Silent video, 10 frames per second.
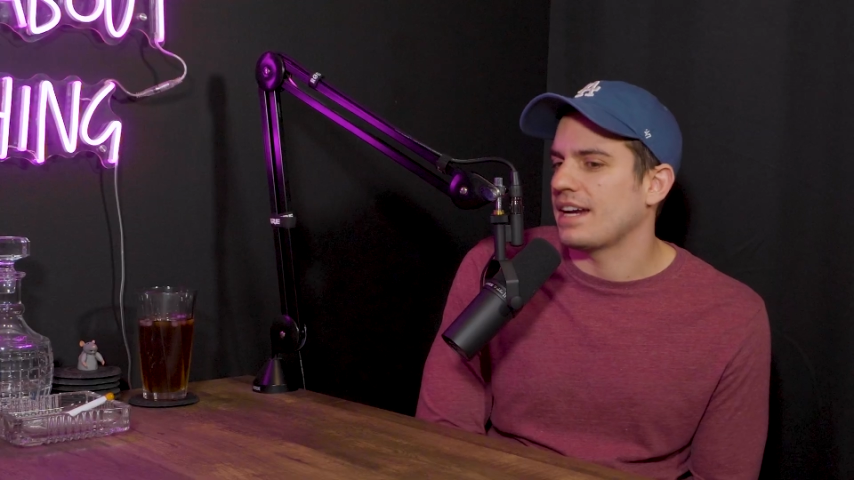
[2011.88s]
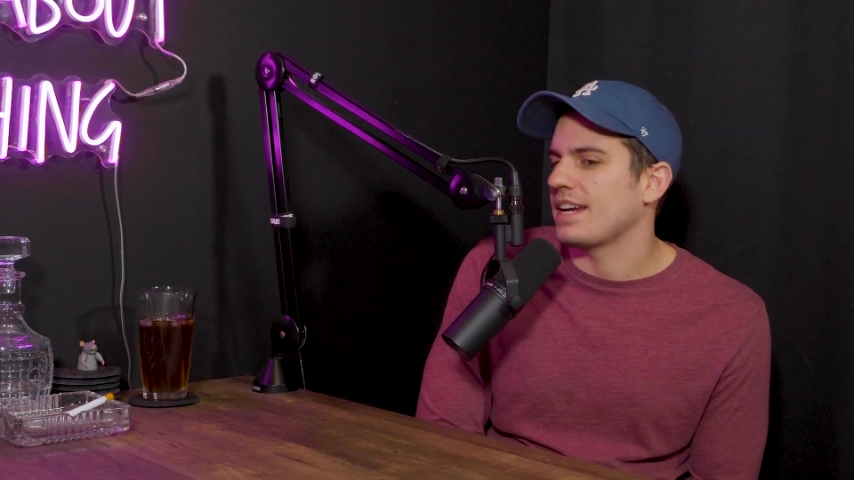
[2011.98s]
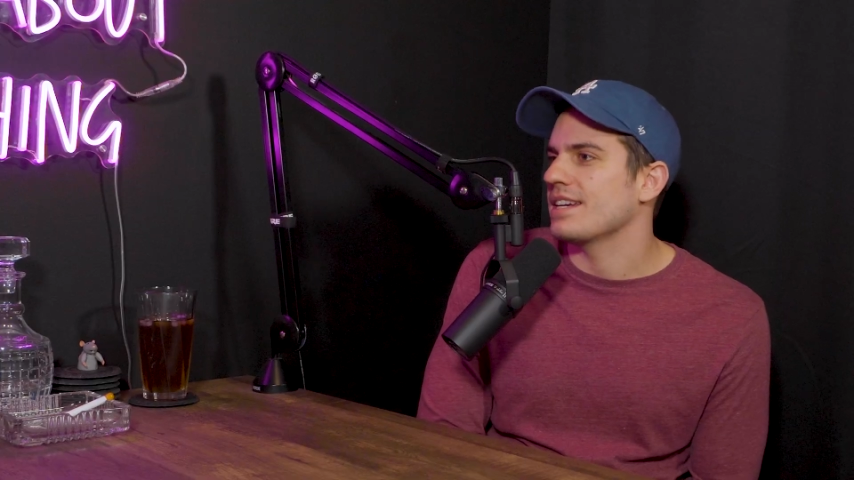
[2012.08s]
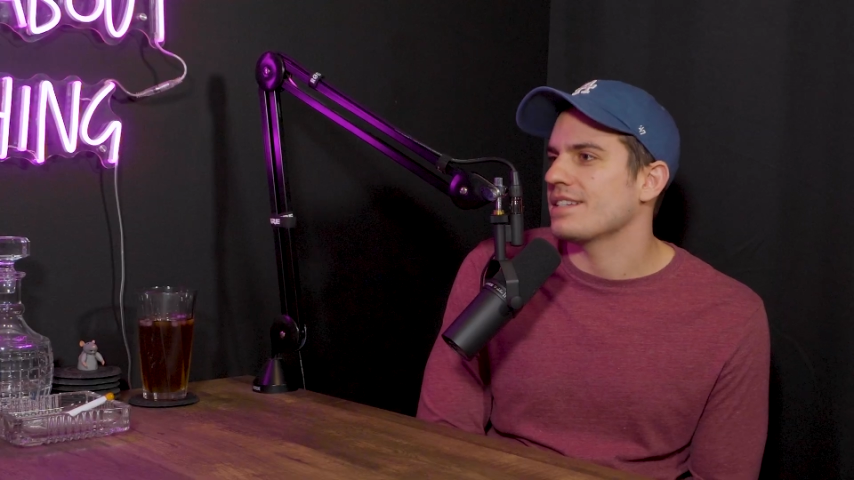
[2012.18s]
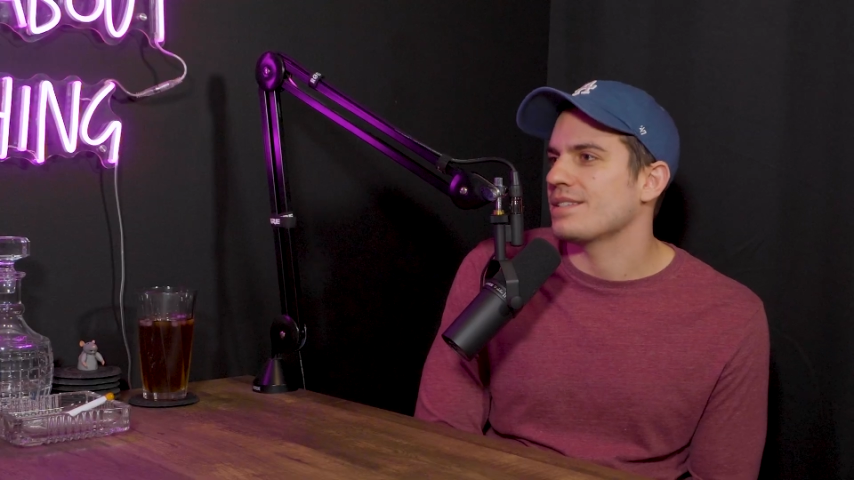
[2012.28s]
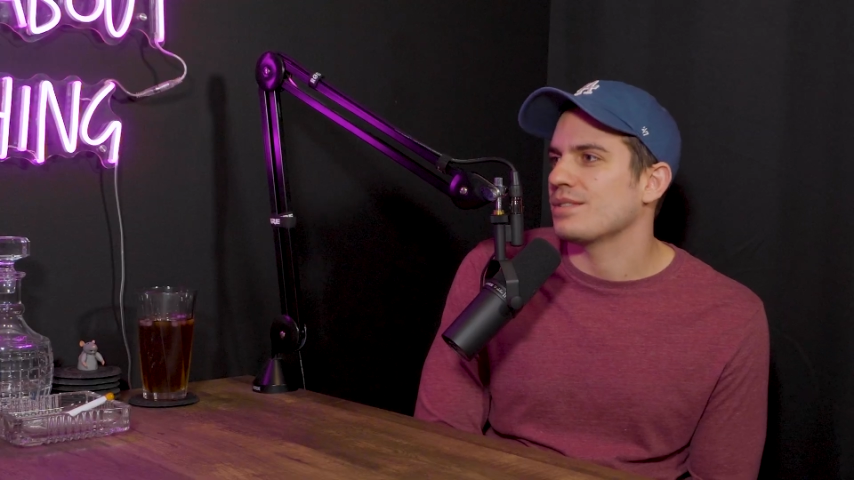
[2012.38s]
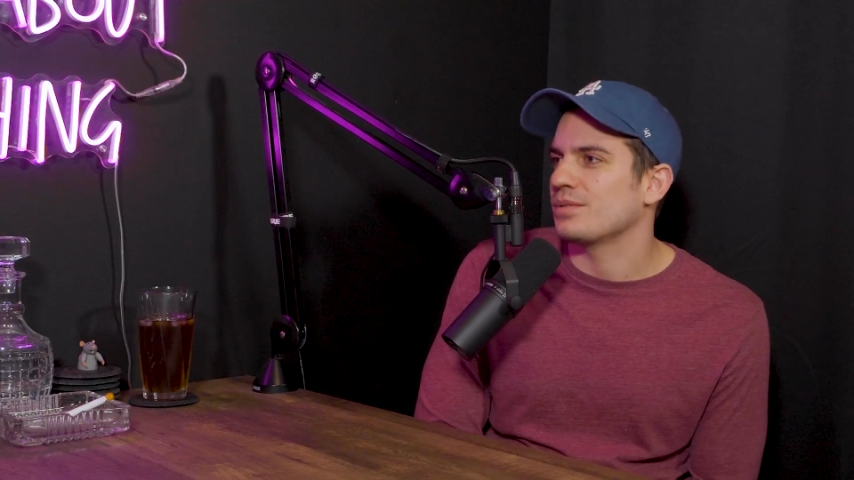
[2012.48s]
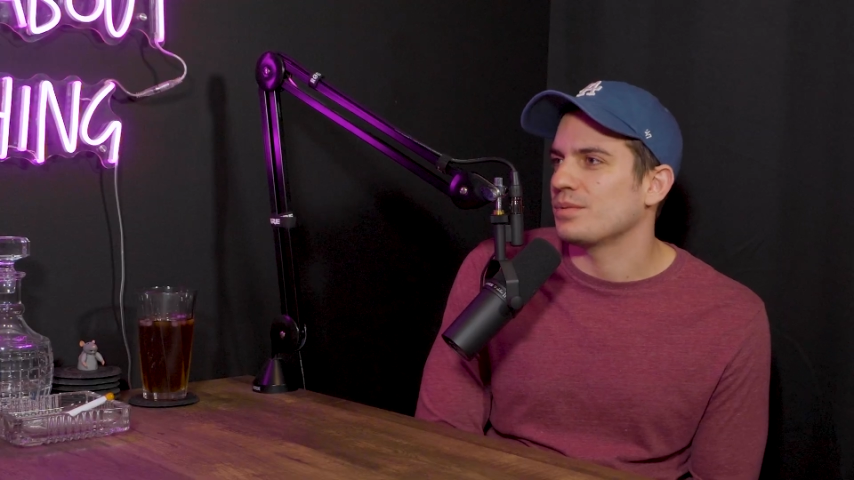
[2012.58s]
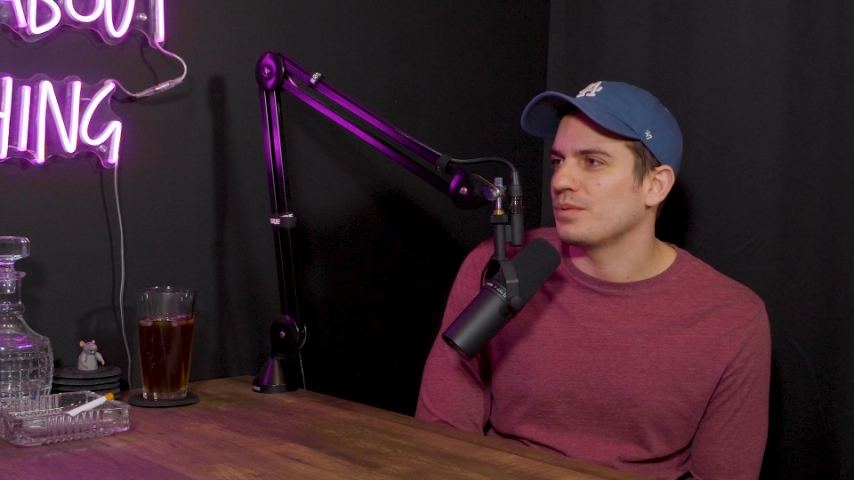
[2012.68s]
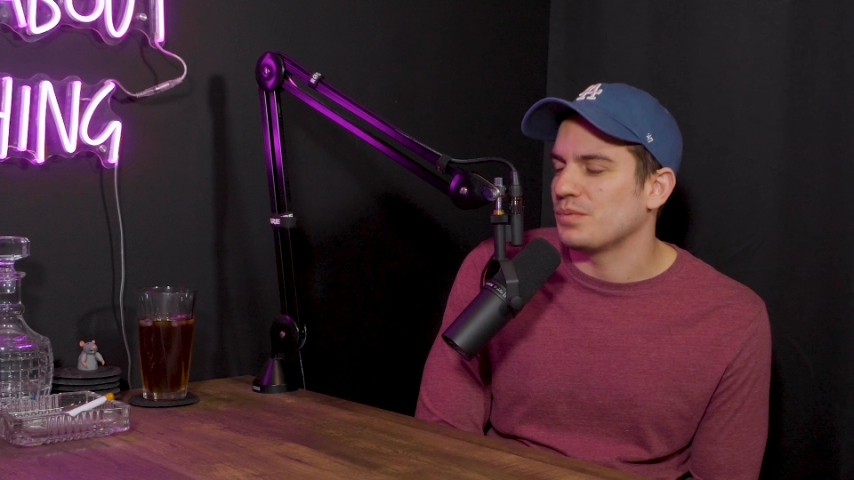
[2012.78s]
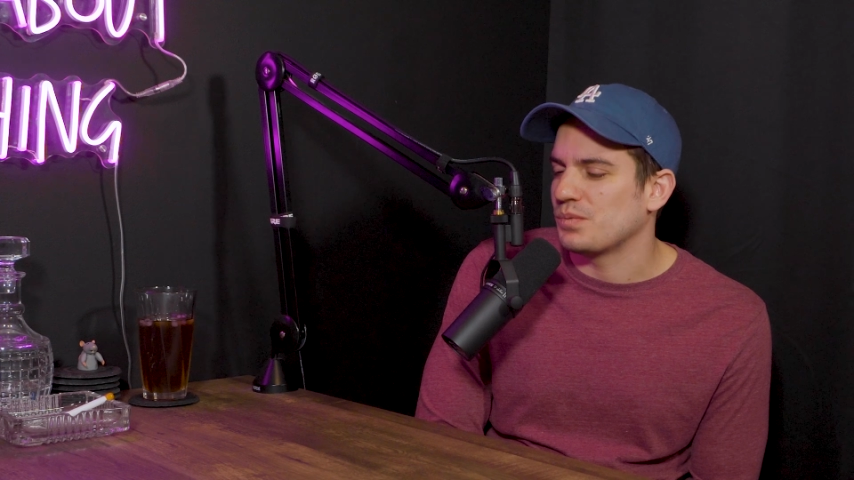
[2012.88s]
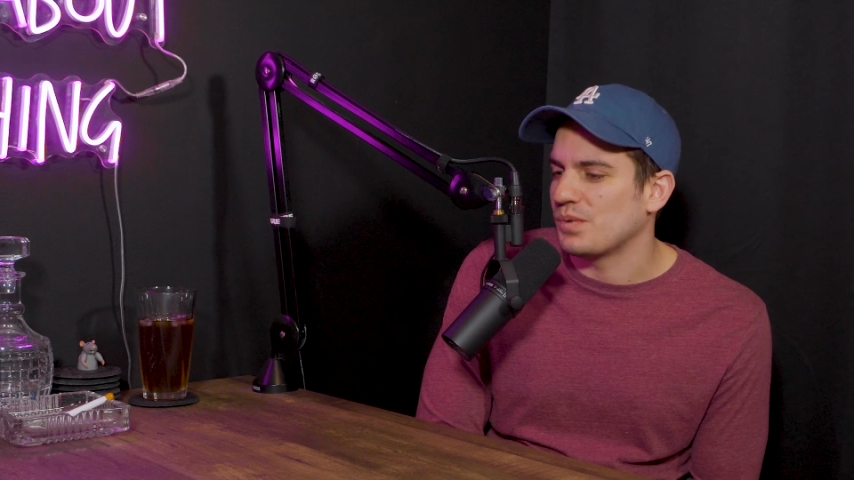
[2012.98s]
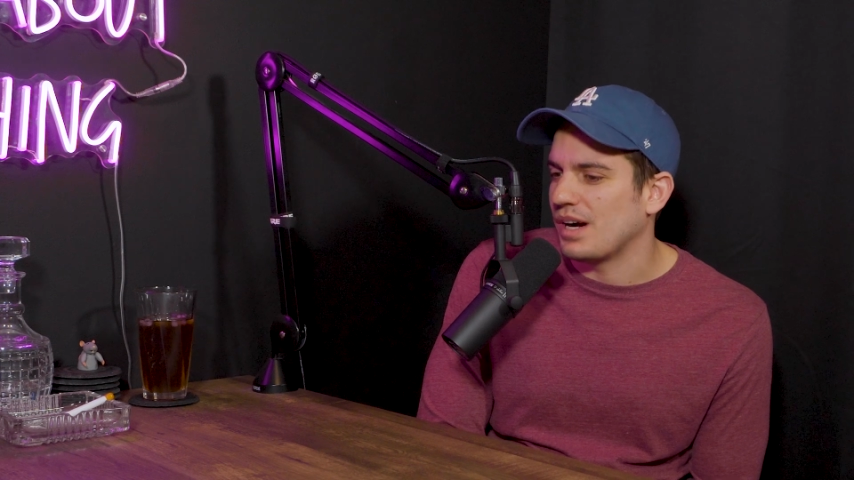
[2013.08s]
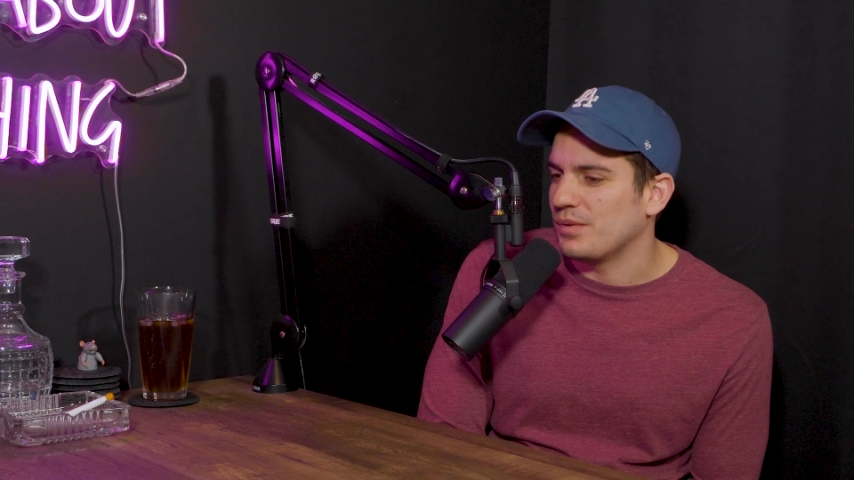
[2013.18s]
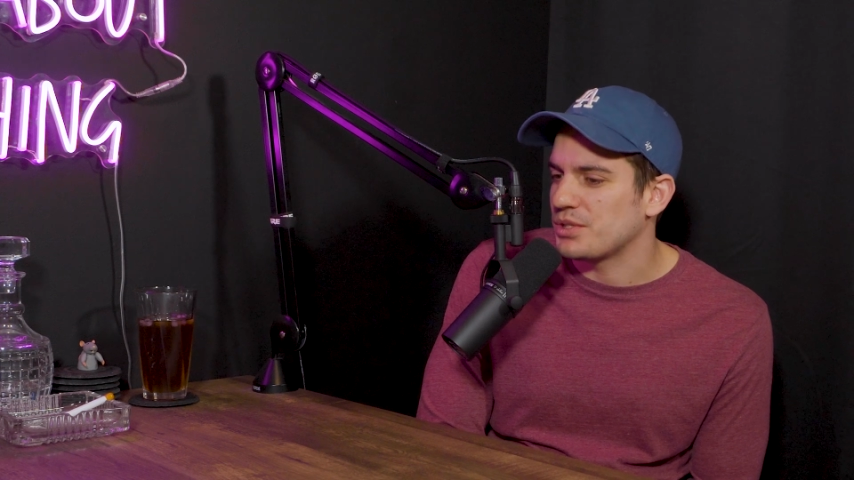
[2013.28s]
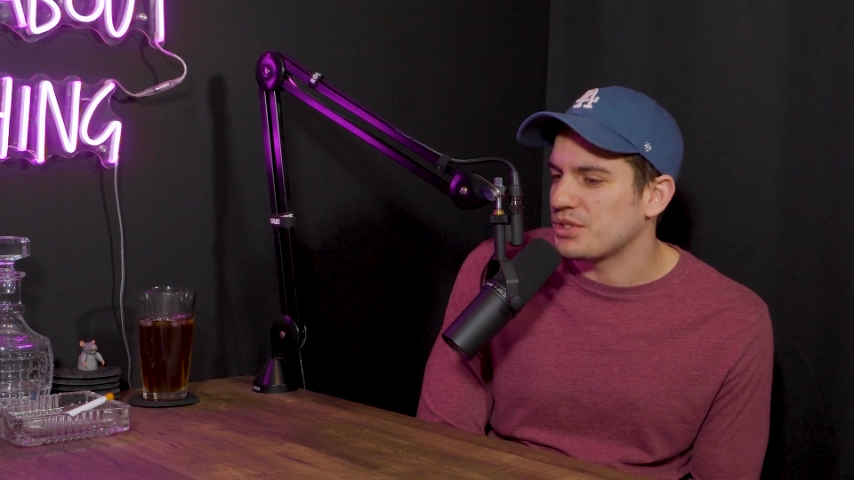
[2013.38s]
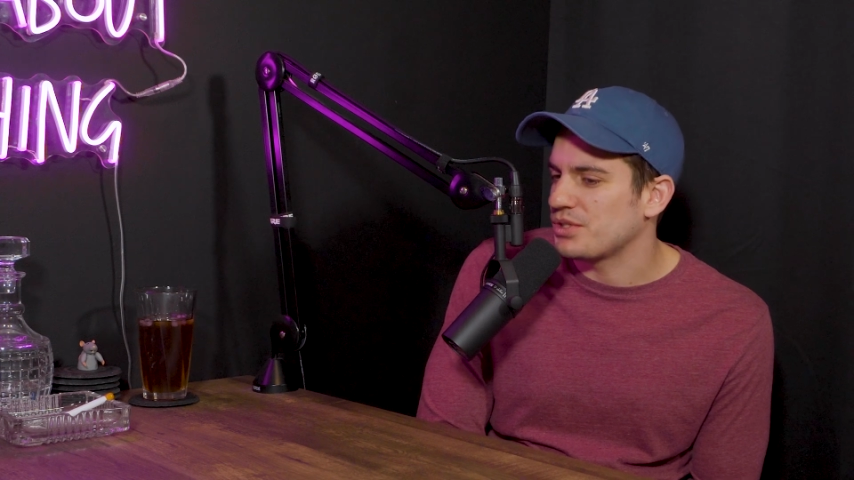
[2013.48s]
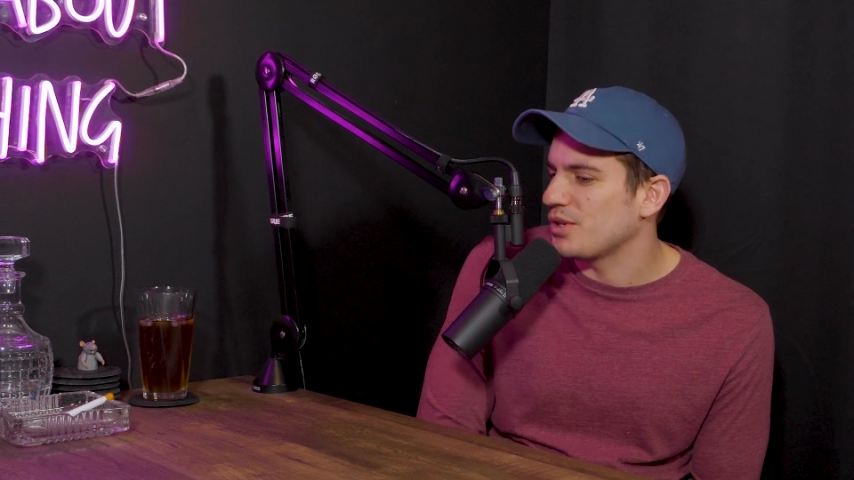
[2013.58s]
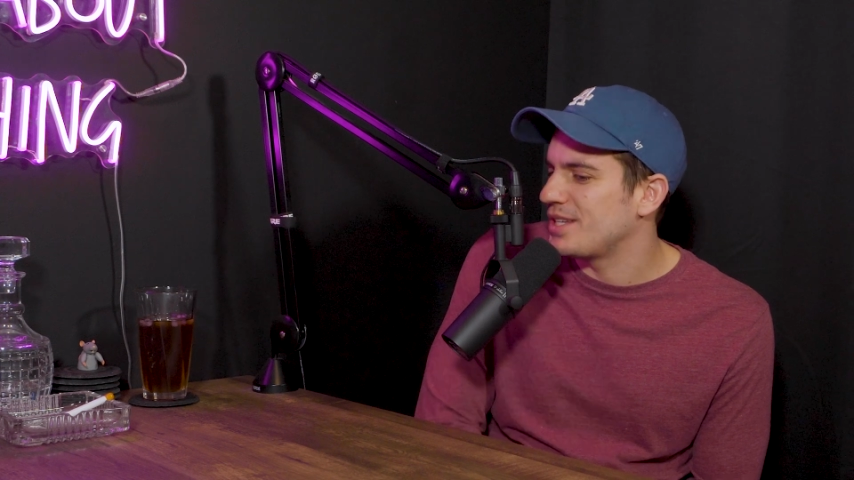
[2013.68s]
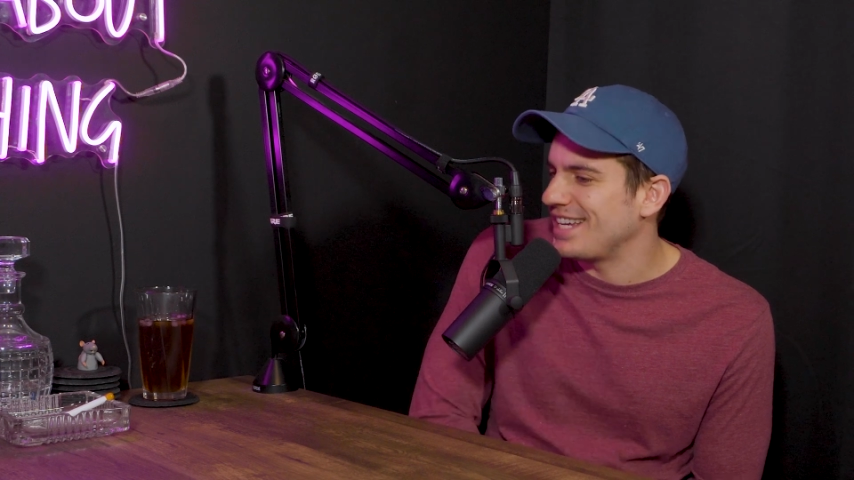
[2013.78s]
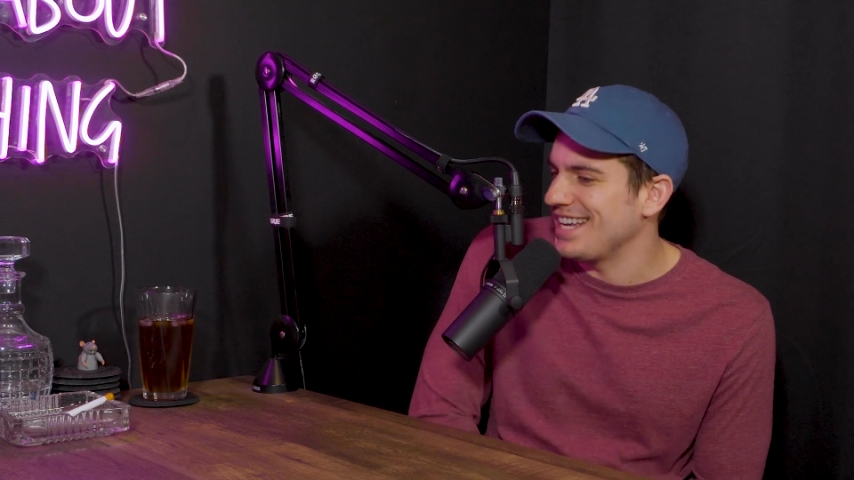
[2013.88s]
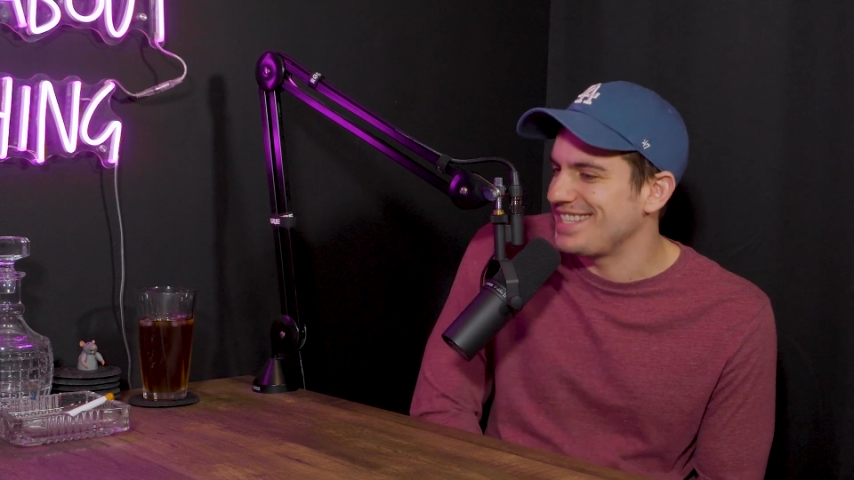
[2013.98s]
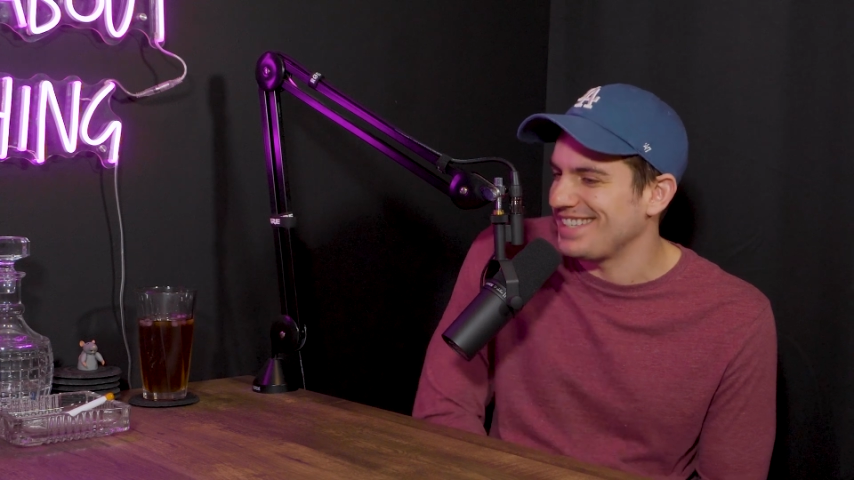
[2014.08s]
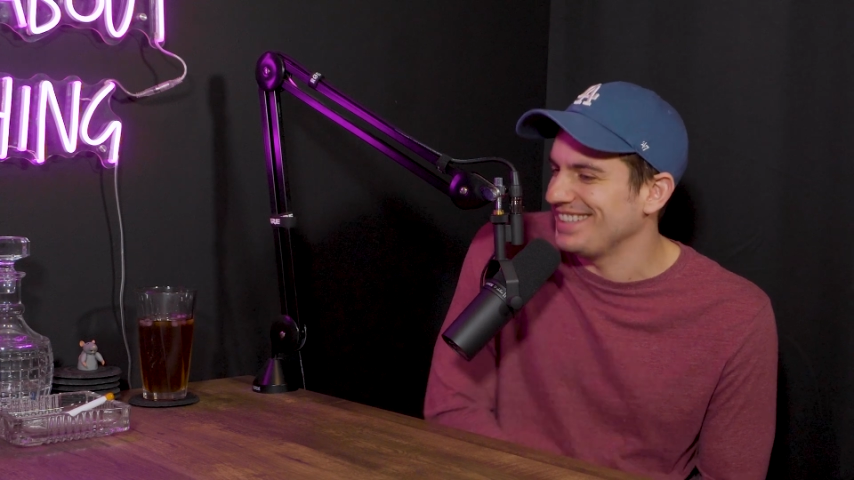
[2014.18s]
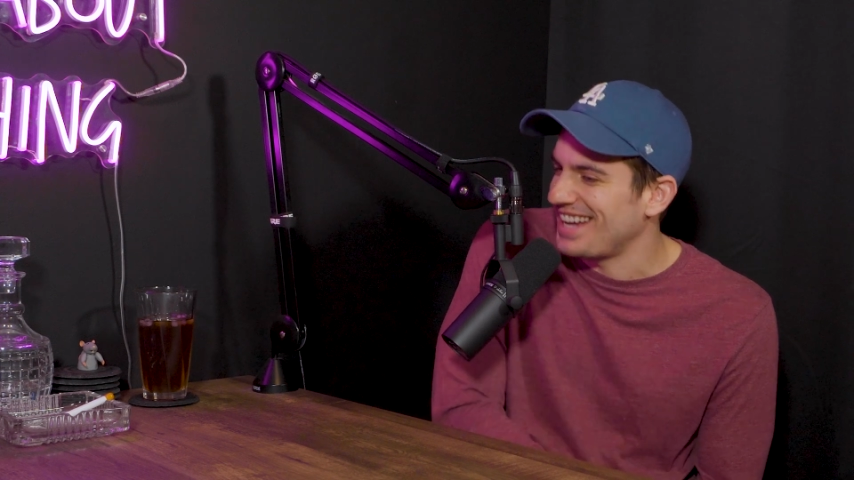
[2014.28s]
I guess, which goes against a